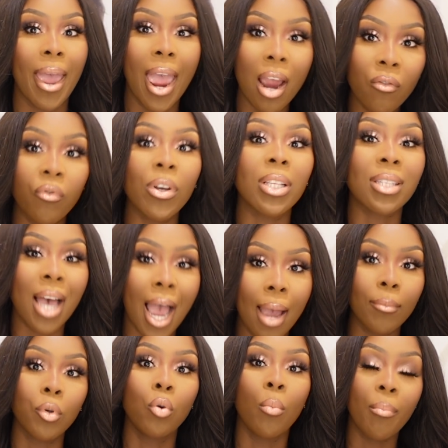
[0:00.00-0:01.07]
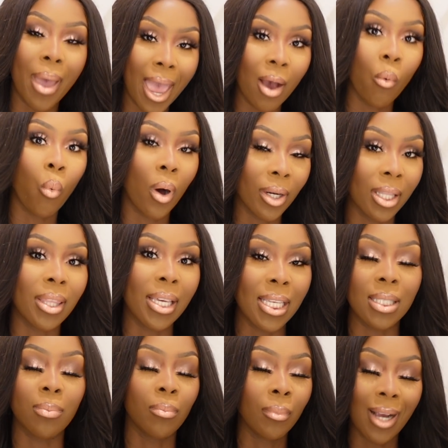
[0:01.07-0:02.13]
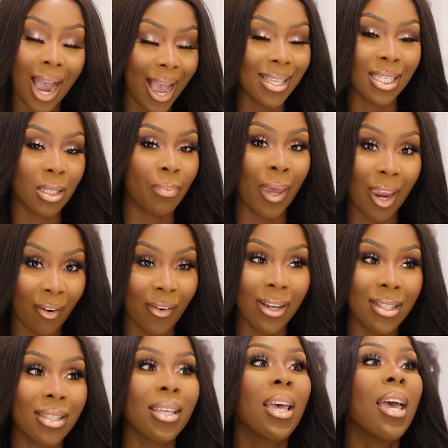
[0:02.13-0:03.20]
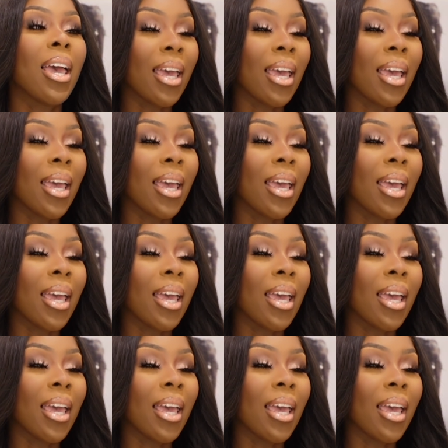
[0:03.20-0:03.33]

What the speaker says: every time you met one of these guys' parents.